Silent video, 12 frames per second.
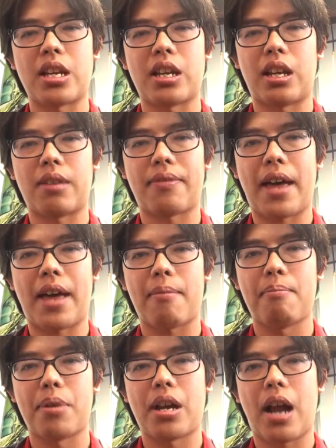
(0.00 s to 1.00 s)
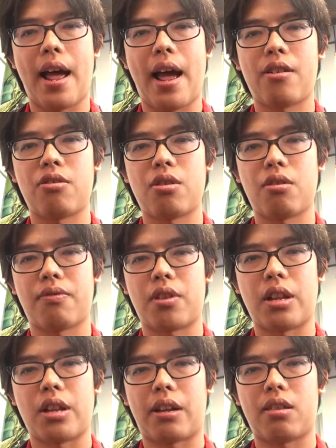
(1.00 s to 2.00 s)
was thinking of that, but I don't
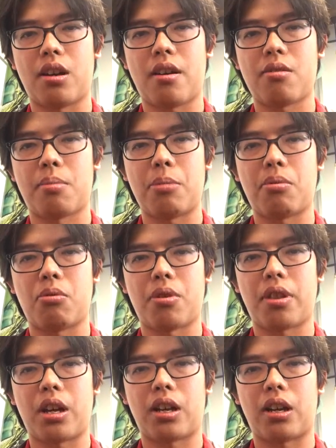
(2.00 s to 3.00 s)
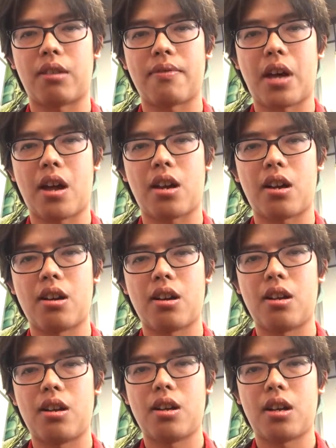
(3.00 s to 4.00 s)
know if like the other people were thinking of that.
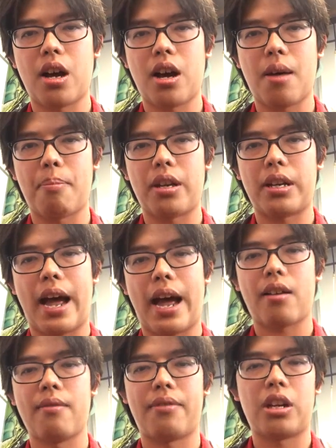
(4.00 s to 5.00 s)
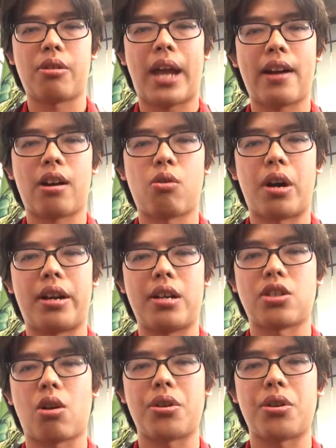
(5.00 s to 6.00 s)
But yeah, a video
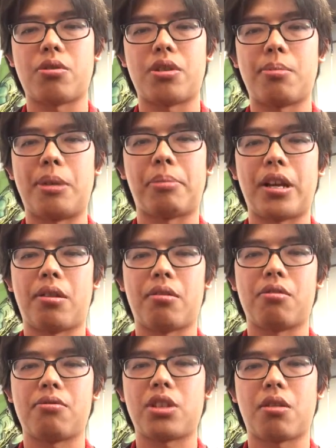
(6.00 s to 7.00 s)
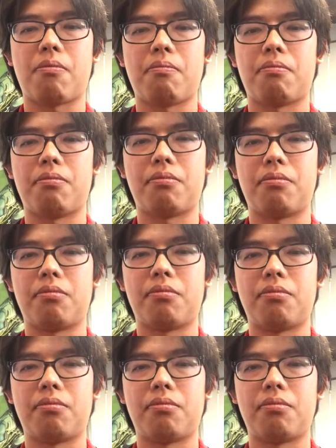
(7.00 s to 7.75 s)
category is always going to be played through. So